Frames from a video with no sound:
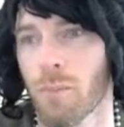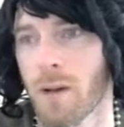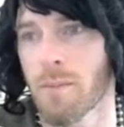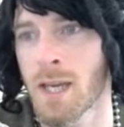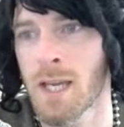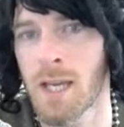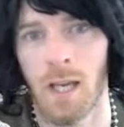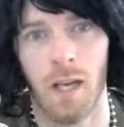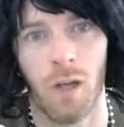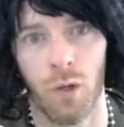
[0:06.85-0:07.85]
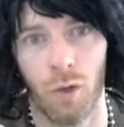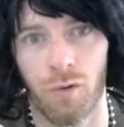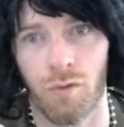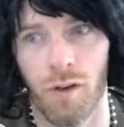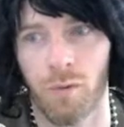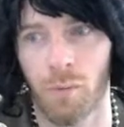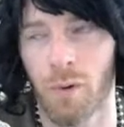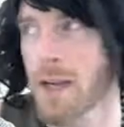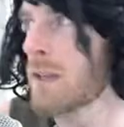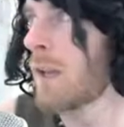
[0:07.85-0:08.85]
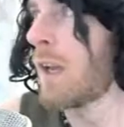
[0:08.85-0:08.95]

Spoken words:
by me, not Russell Brand.